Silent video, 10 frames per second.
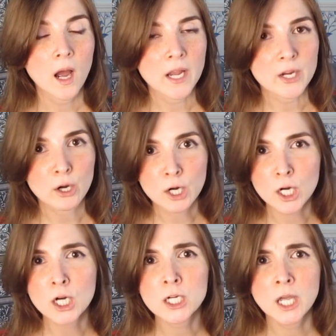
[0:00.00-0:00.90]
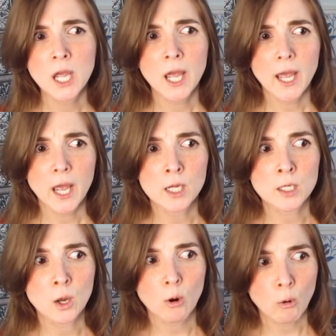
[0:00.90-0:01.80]
I heard
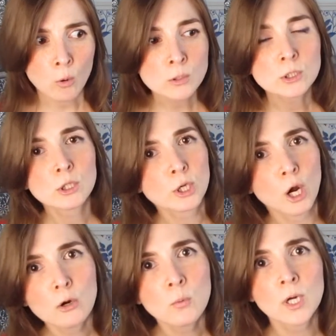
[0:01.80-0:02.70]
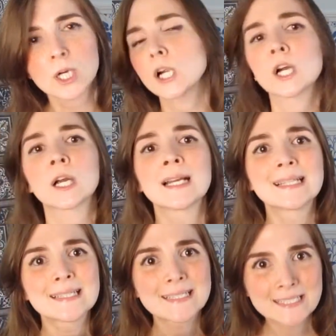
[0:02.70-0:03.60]
an older coworker
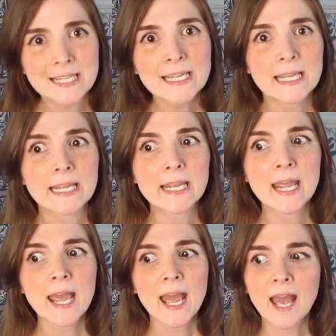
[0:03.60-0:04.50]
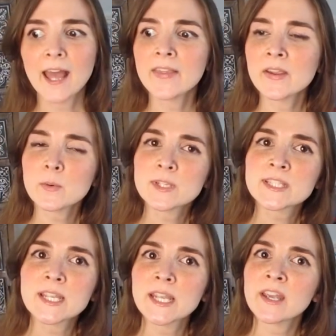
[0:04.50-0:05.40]
singing, and they were
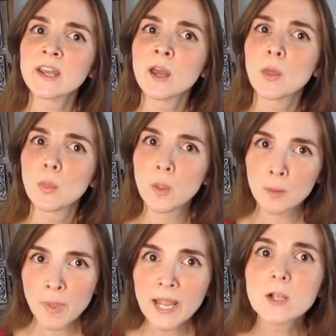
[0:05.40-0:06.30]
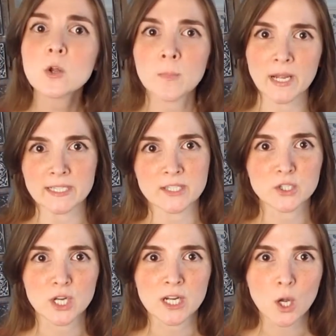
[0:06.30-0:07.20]
singing the Bagel Bites
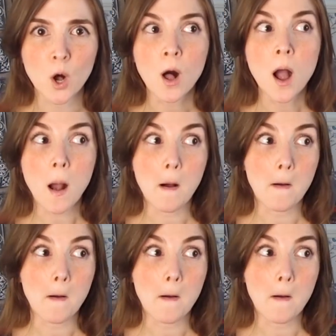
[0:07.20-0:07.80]
jingle.